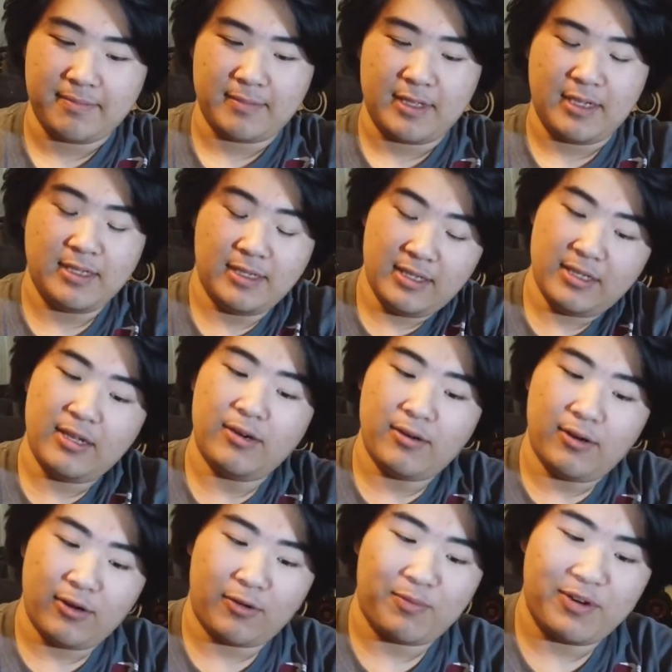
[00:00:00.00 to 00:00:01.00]
It still
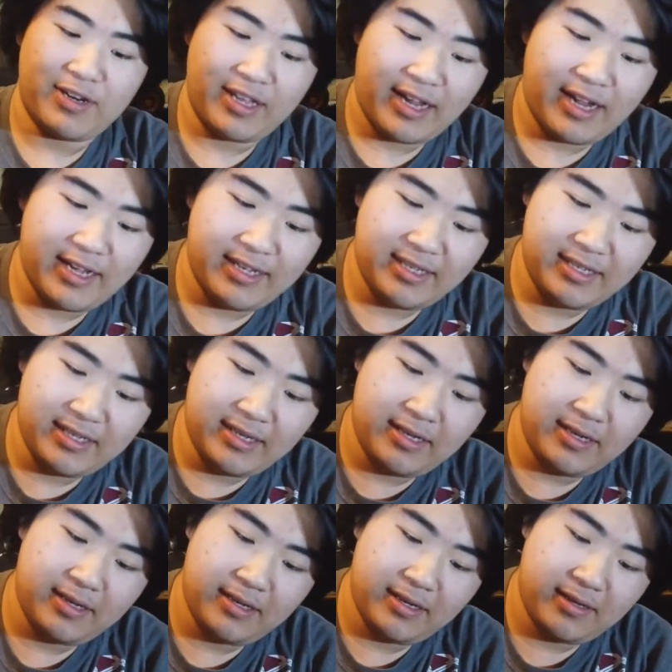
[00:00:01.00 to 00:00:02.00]
look pretty nice.
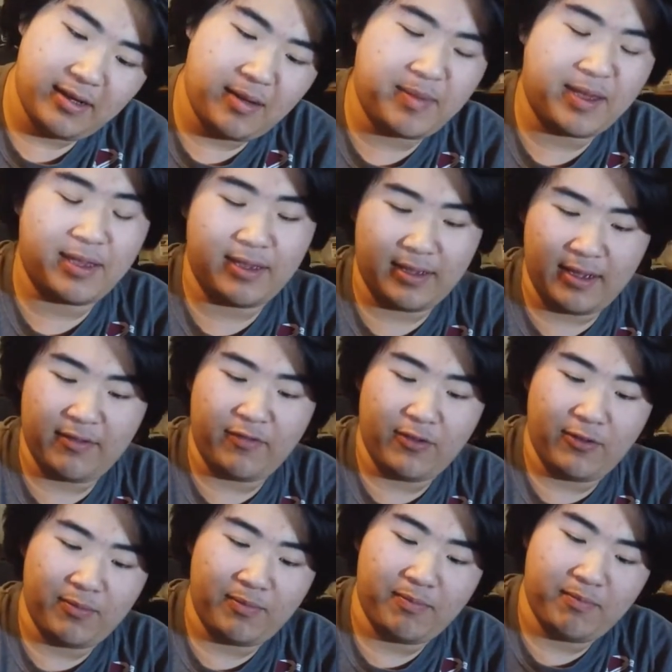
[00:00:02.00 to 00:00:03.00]
I mean, if
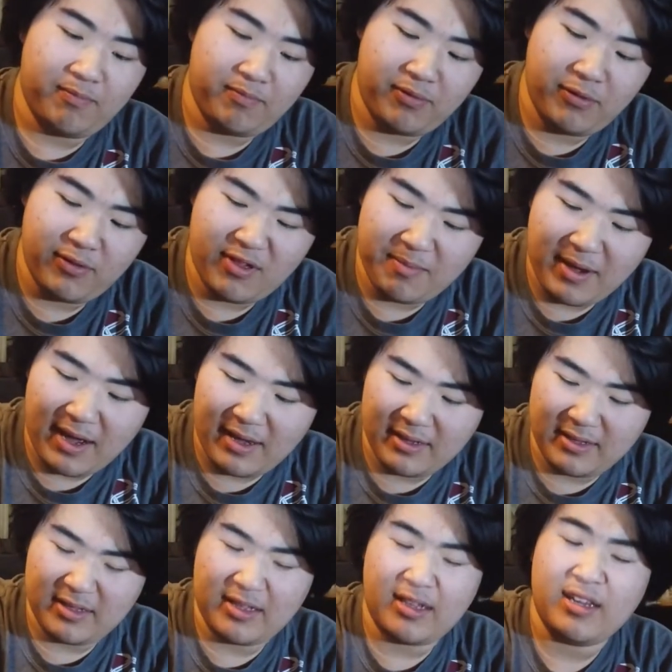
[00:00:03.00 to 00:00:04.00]
you put them
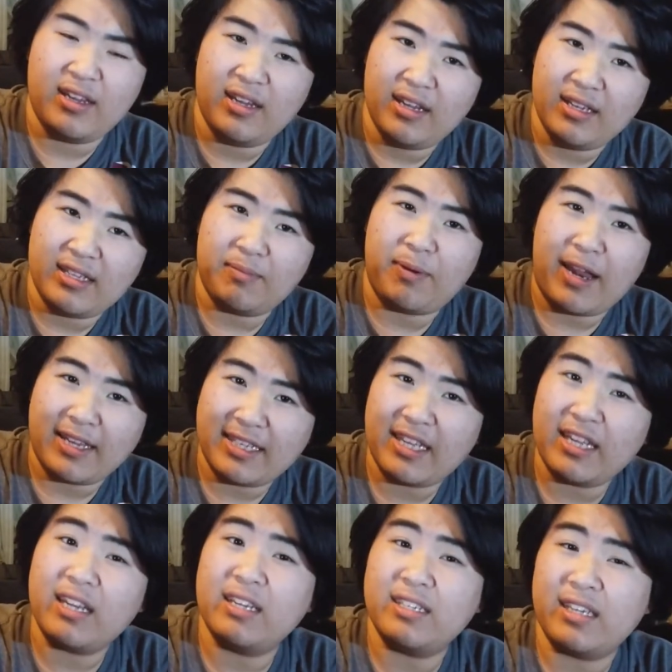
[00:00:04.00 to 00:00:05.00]
on, the
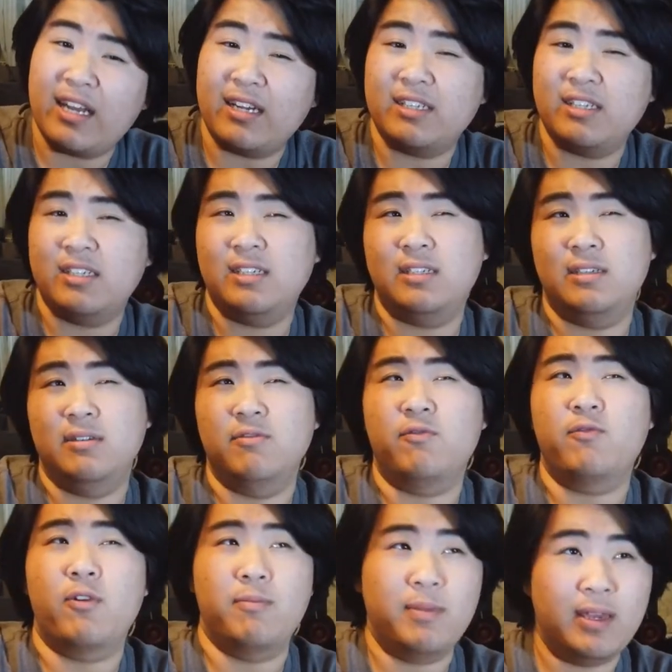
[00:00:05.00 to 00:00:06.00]
plastic is actually,
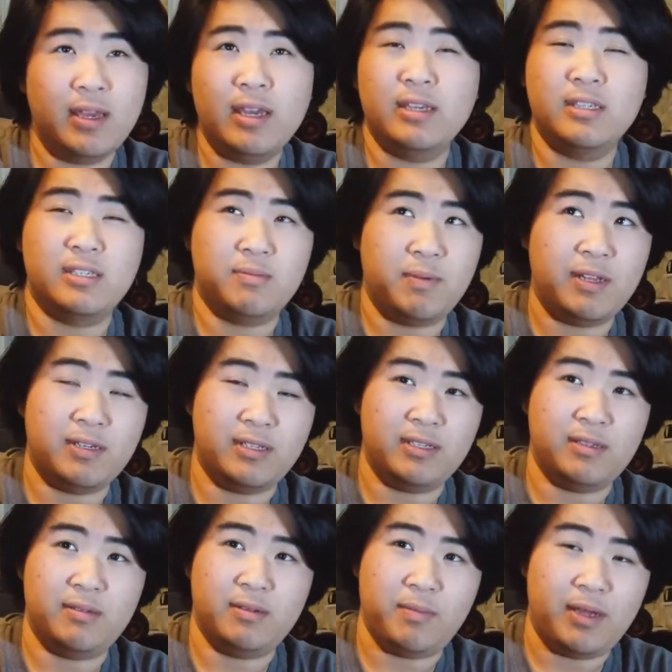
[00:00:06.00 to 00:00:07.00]
for me, is better
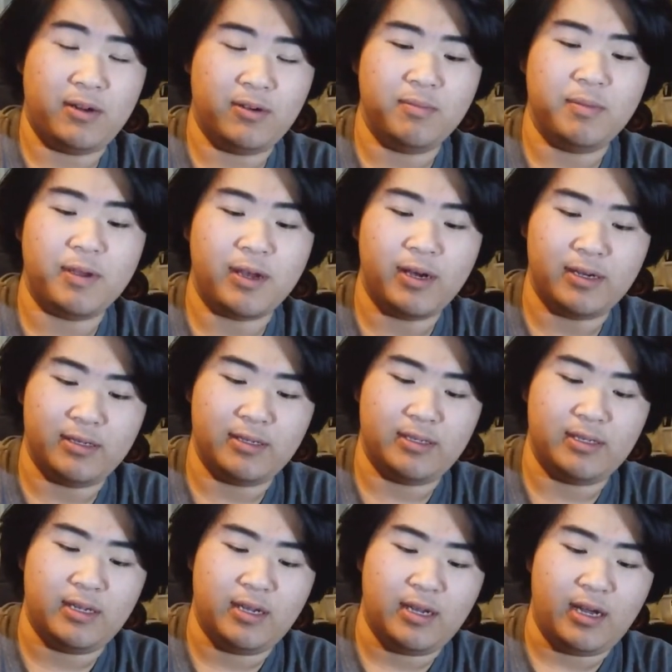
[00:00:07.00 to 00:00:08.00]
than the metal because
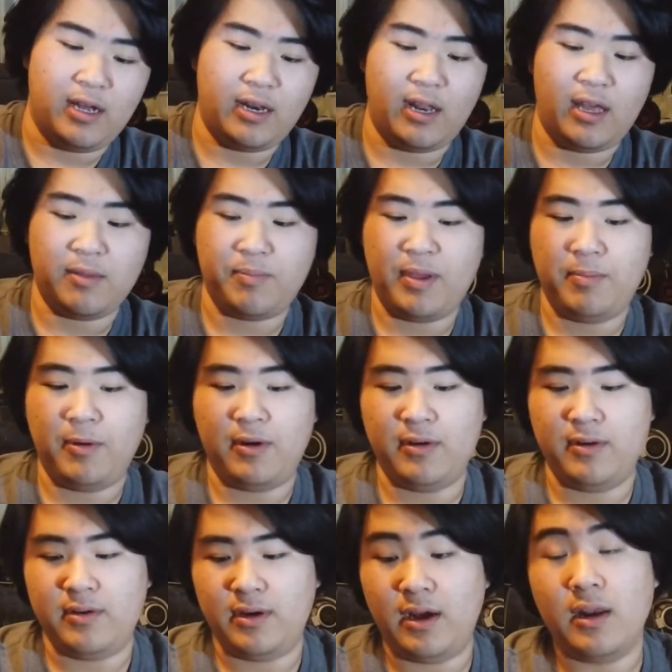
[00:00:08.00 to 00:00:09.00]
a lot
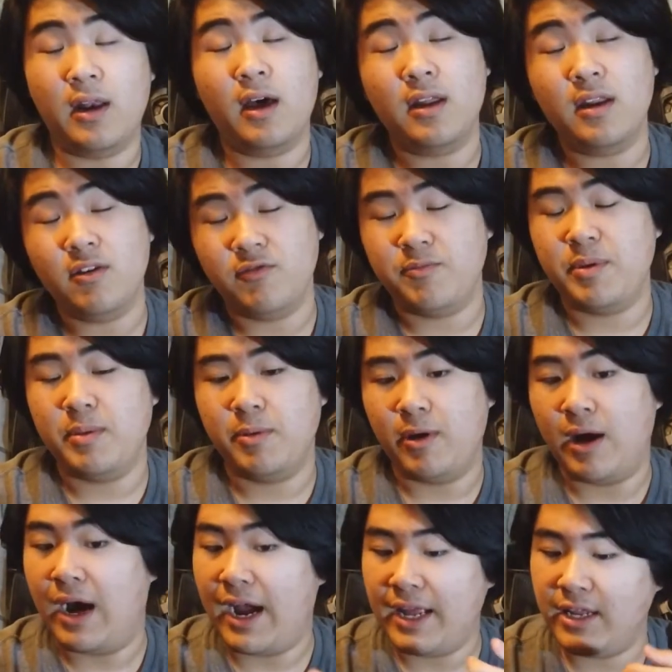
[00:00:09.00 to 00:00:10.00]
of people
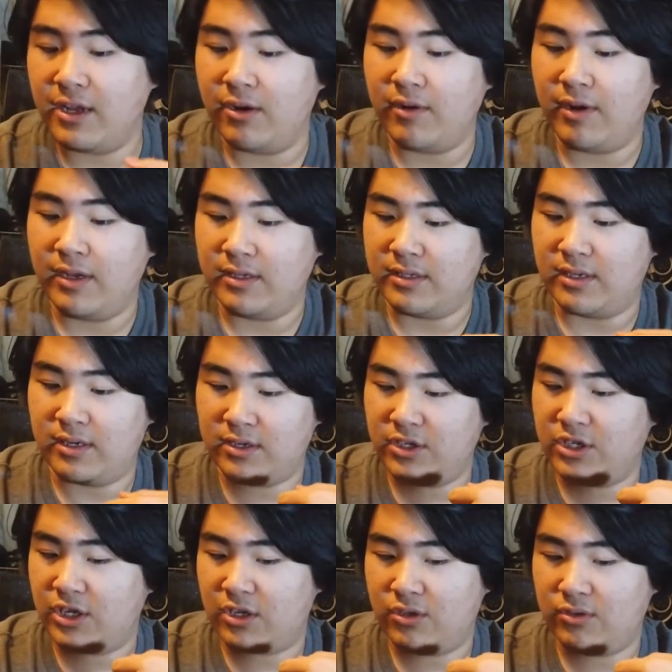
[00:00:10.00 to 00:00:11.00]
I know is
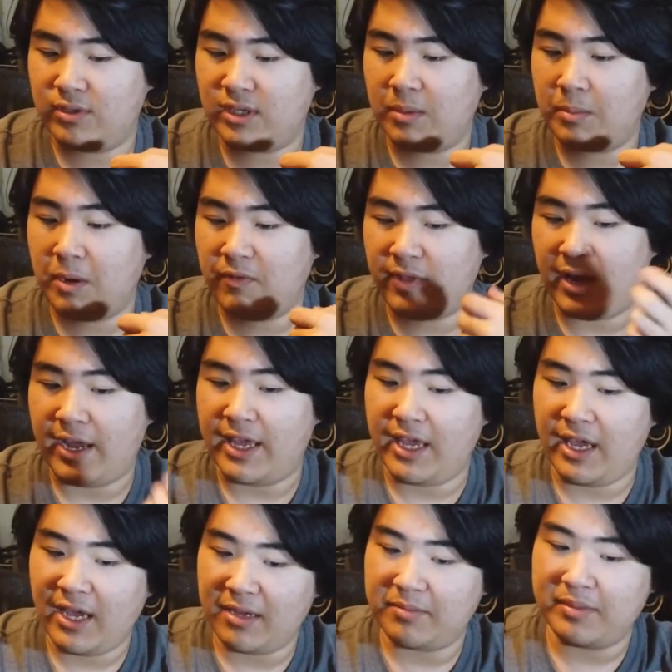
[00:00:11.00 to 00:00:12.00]
allergic to some of the
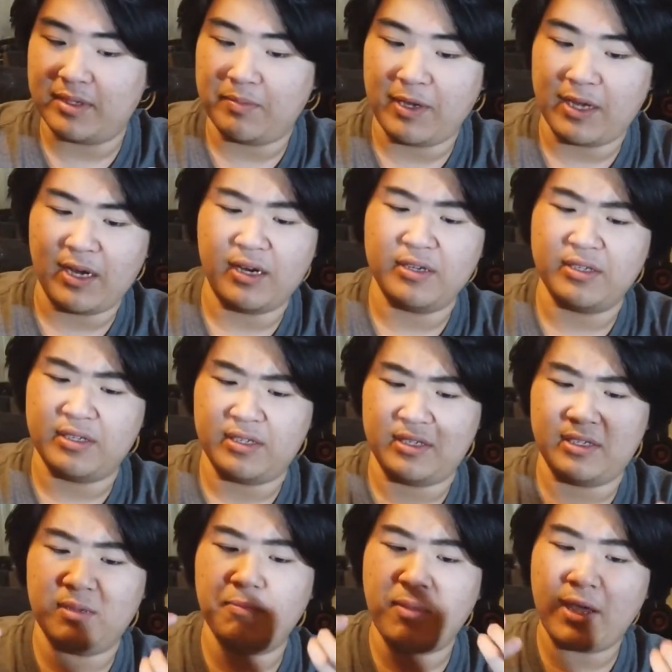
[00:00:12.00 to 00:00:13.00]
IEMs because
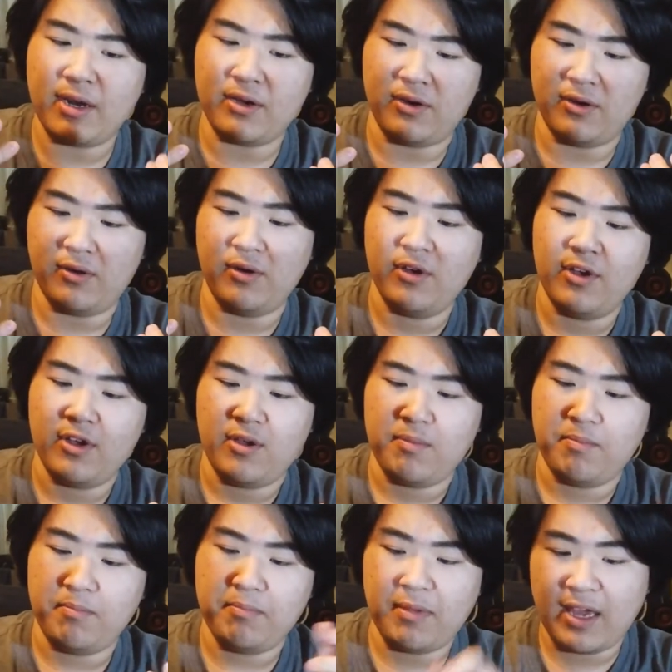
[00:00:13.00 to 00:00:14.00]
the metal
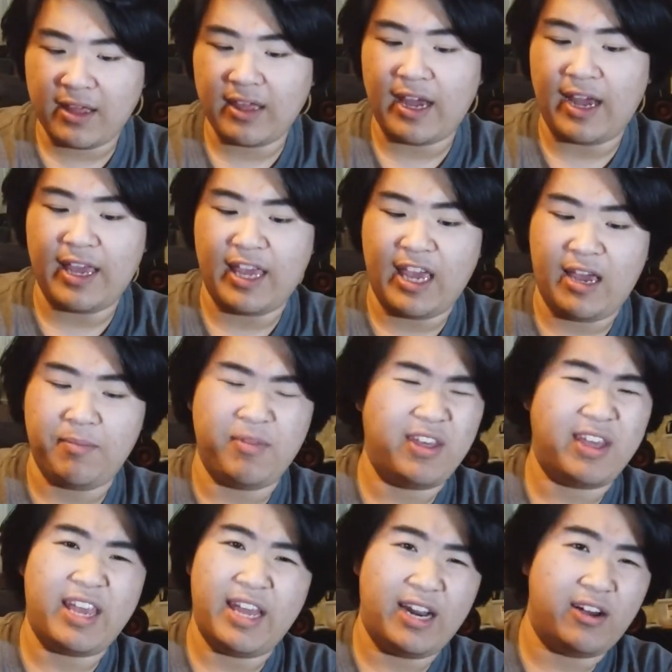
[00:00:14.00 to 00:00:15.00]
make the IEM, they
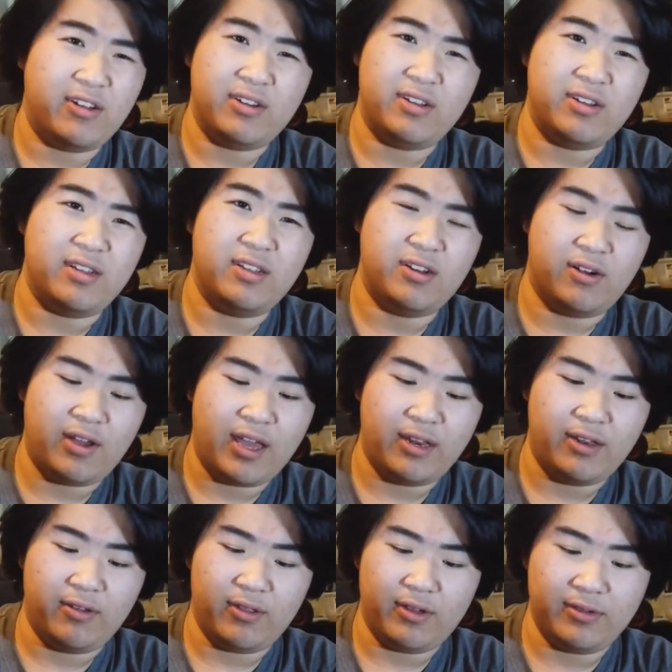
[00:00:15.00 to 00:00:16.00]
cannot,
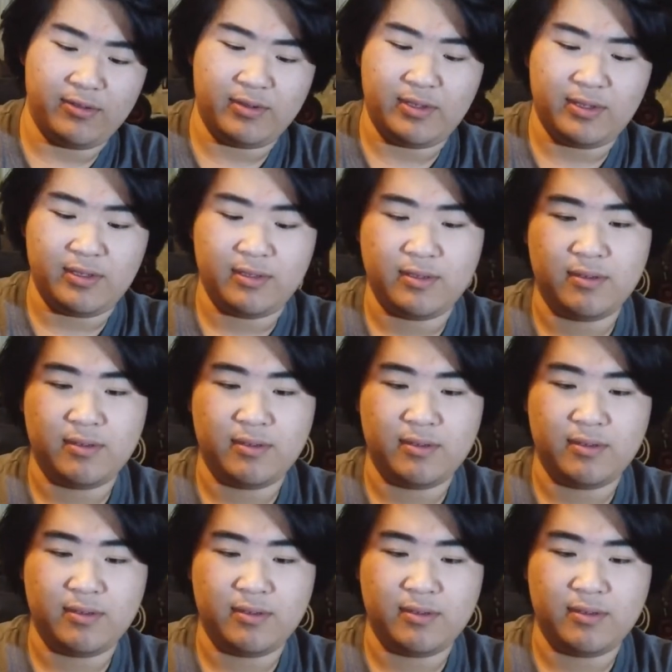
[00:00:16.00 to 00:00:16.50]
handle those.